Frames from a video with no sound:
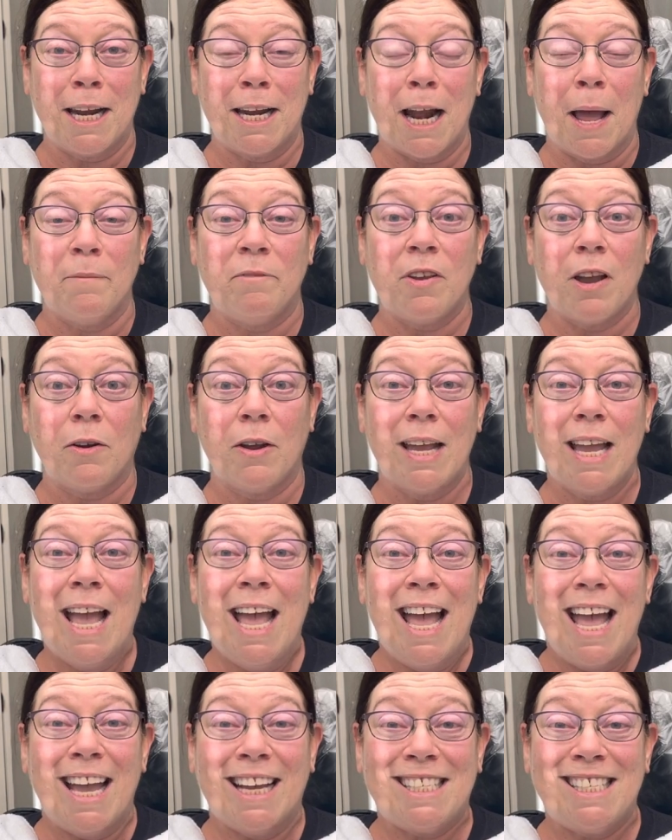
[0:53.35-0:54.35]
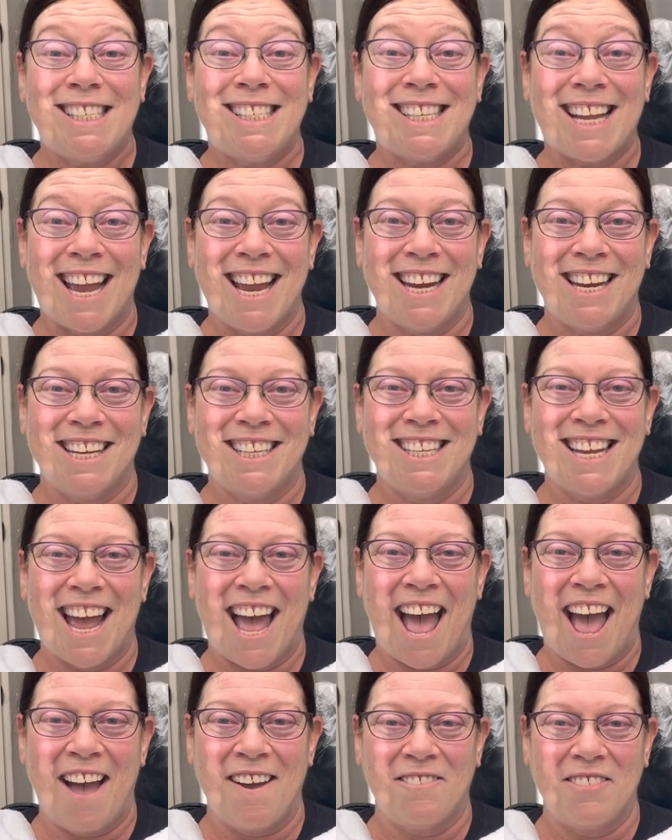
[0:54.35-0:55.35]
and I'm very excited to
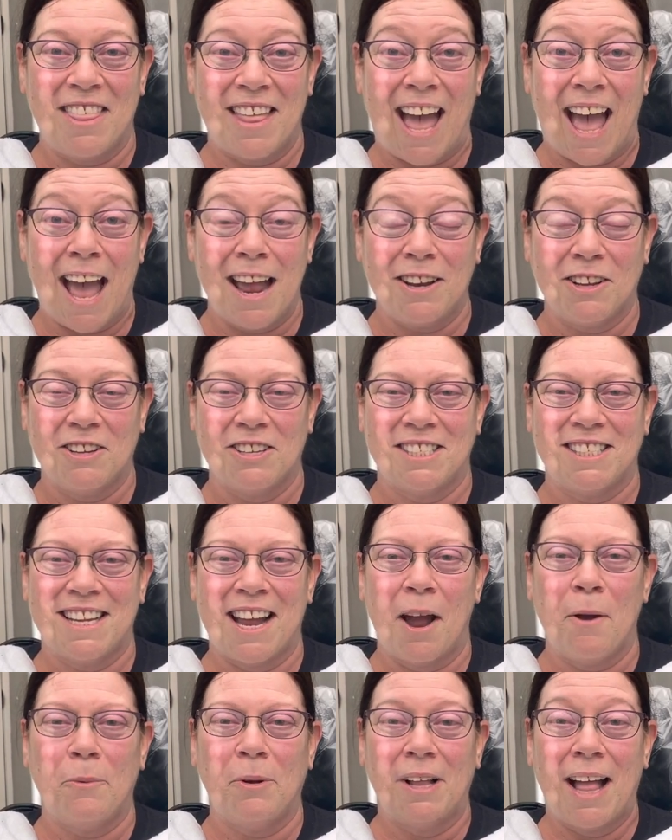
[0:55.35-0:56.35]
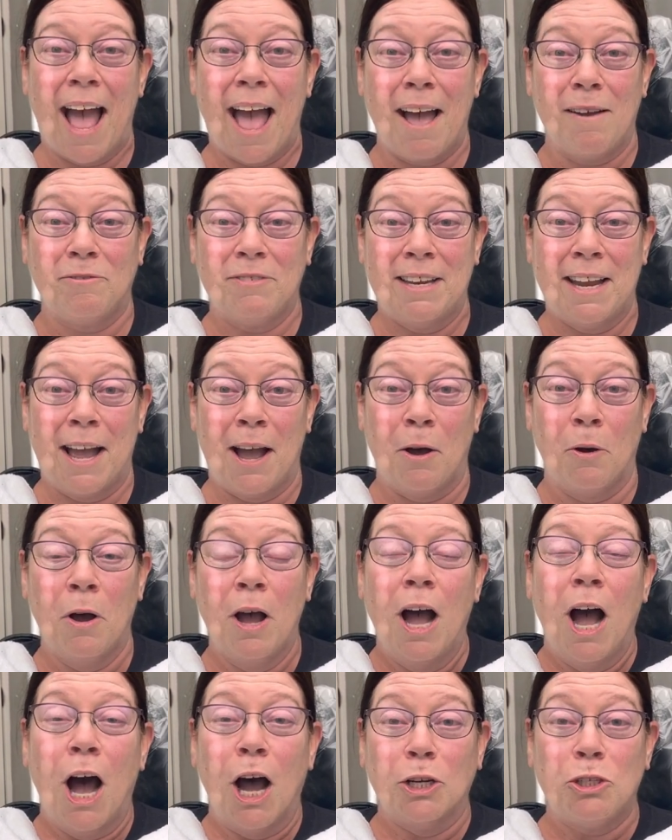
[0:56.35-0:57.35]
have that because I will have now
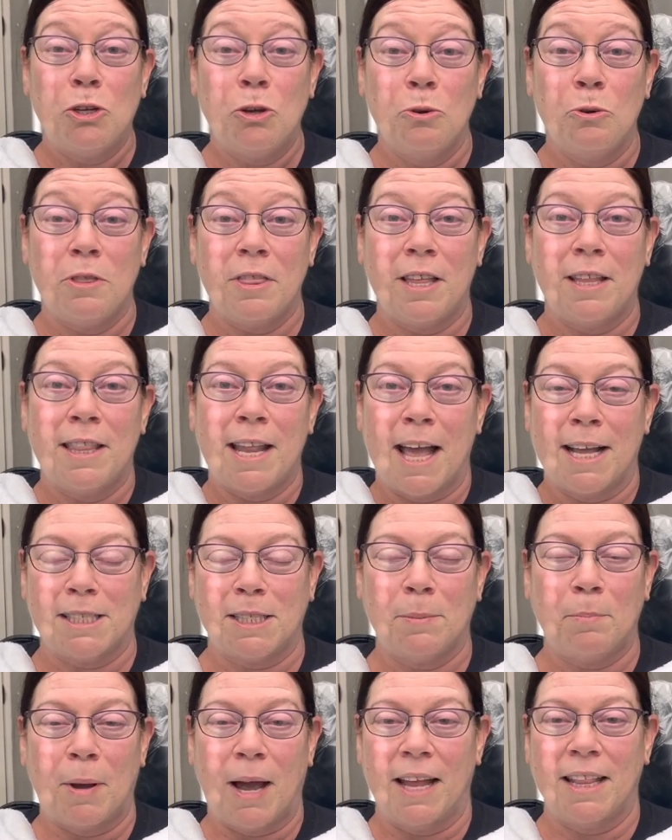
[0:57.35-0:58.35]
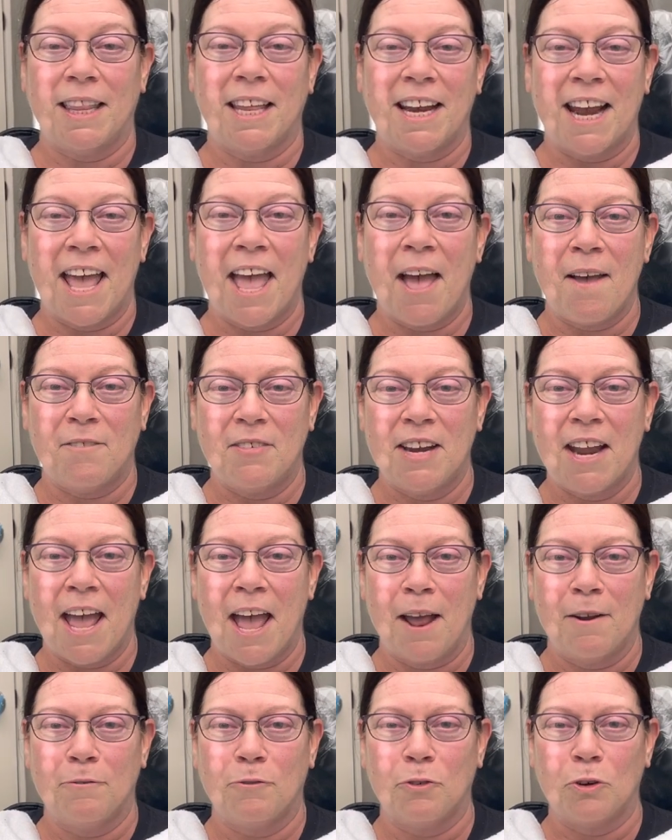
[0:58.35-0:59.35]
a tooth in that spot that I haven't
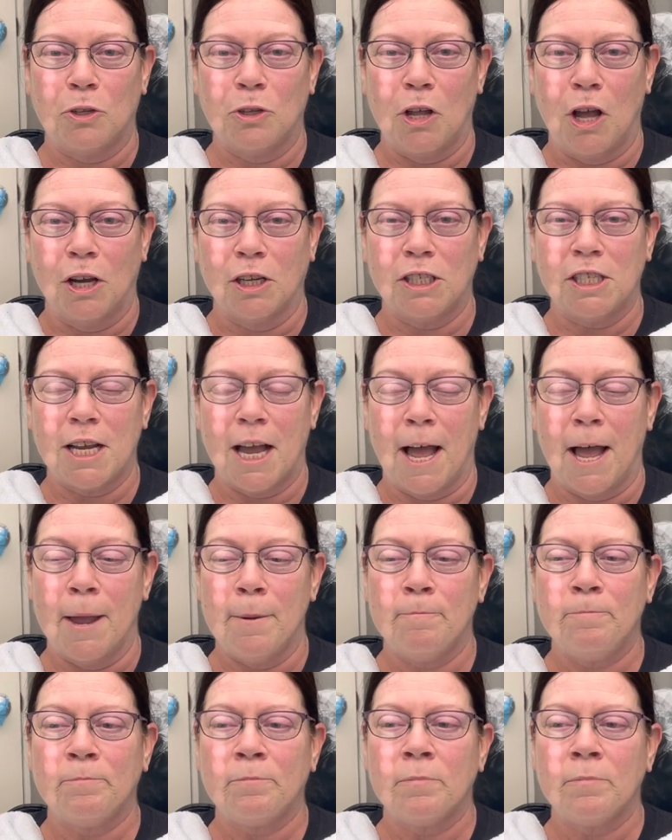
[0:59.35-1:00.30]
had for a long time.